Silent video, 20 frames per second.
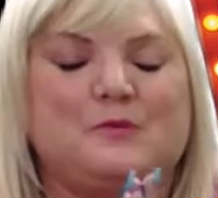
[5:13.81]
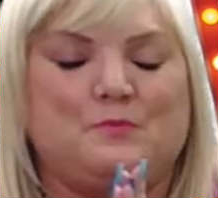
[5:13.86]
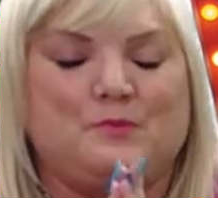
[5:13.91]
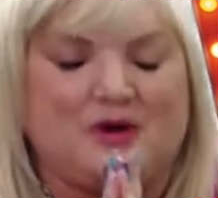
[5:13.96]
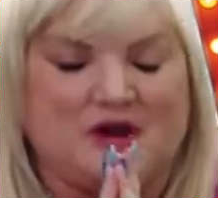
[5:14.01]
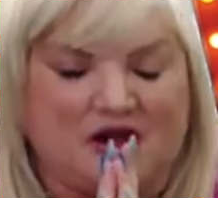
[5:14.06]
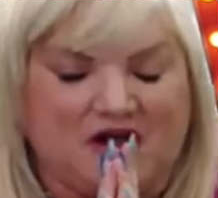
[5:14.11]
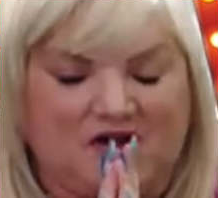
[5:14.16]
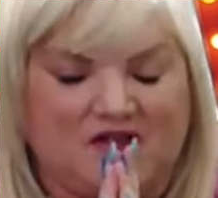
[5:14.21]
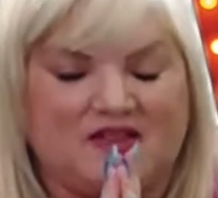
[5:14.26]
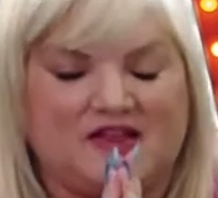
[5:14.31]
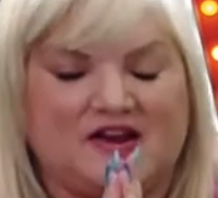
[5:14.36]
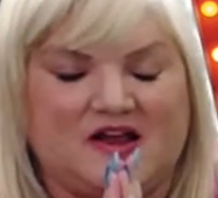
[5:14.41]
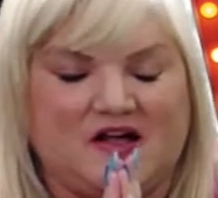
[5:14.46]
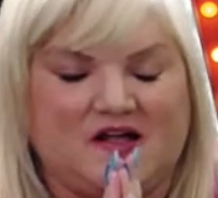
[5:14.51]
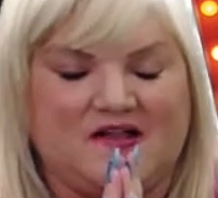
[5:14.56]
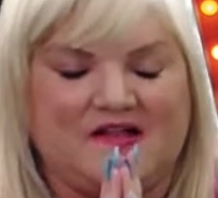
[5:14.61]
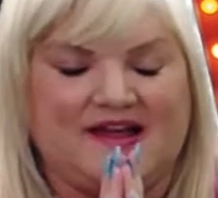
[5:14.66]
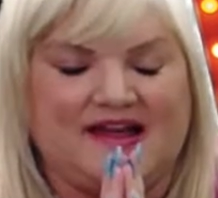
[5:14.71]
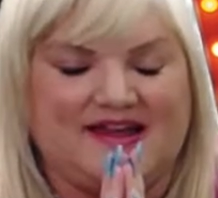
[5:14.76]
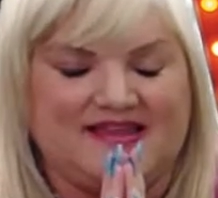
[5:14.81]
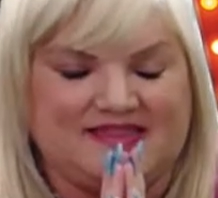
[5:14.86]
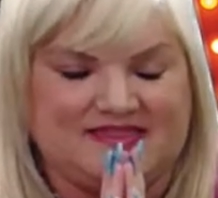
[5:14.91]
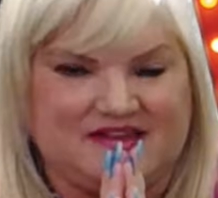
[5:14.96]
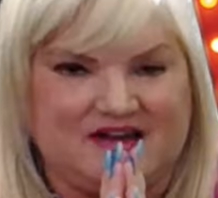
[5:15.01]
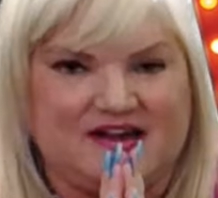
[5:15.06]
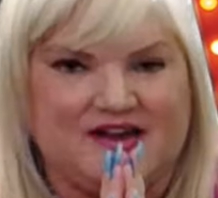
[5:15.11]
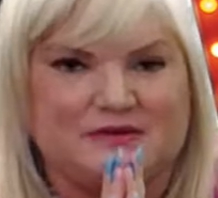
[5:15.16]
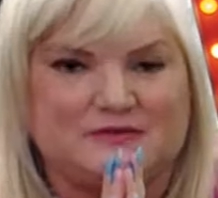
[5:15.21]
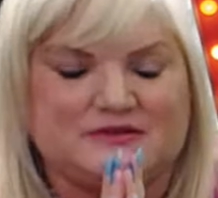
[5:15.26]
But all in all, I
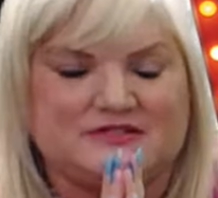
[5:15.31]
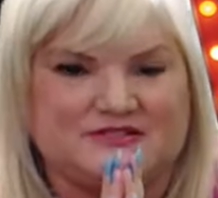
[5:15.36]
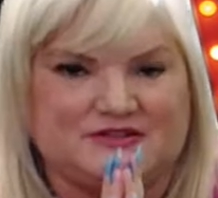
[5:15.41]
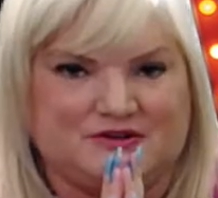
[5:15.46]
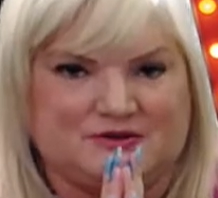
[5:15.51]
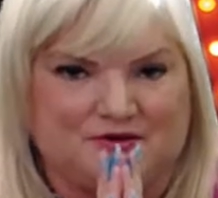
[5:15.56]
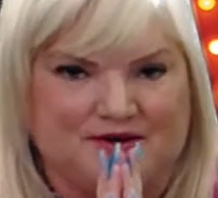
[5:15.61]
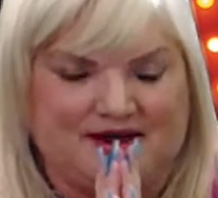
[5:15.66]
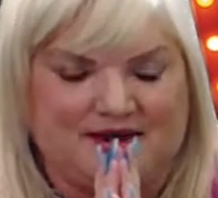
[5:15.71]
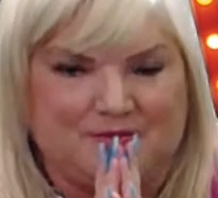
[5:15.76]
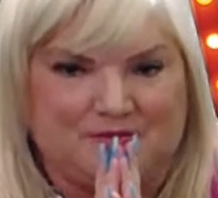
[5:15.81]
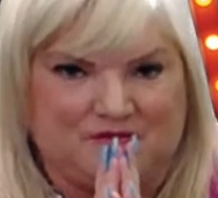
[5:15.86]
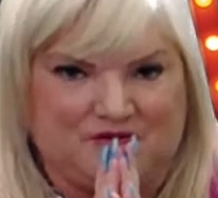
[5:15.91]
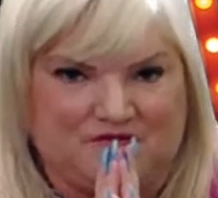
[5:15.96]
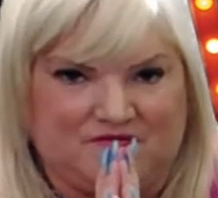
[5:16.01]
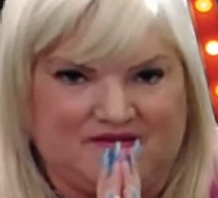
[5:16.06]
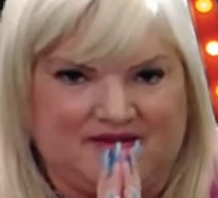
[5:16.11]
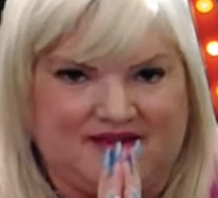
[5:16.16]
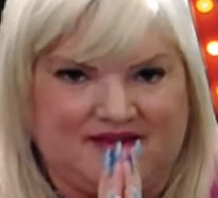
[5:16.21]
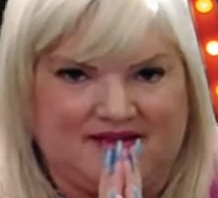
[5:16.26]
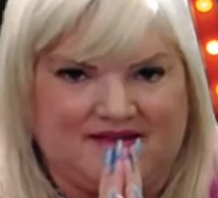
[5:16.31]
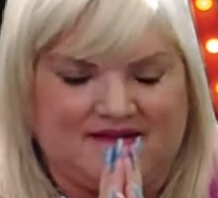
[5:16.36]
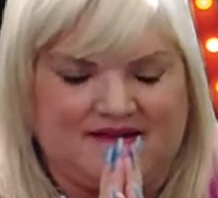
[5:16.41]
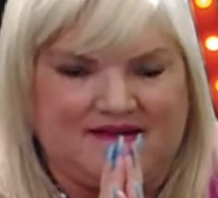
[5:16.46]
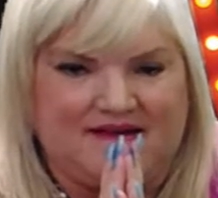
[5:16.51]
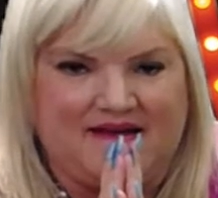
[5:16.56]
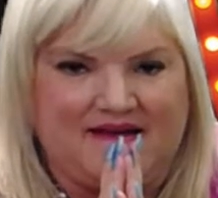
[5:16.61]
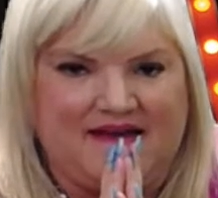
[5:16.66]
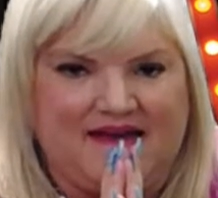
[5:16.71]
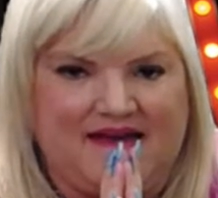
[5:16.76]
thought it was a great movie.
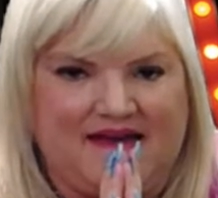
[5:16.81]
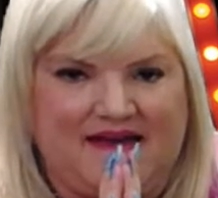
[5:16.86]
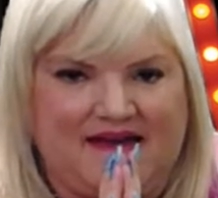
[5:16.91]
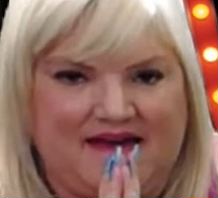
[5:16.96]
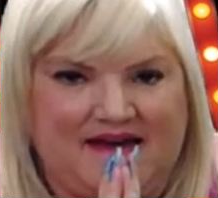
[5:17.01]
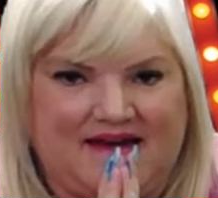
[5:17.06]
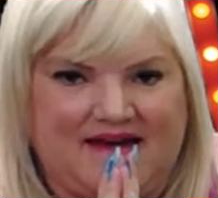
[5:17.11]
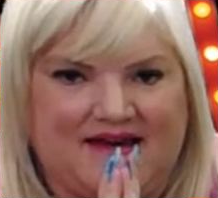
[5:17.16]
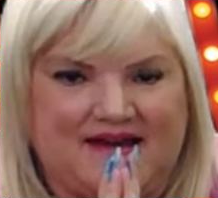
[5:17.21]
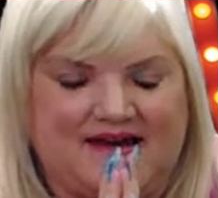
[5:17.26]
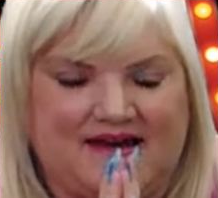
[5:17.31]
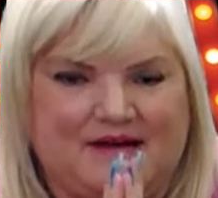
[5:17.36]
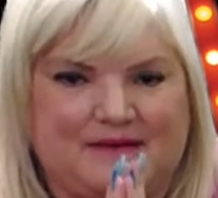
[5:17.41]
And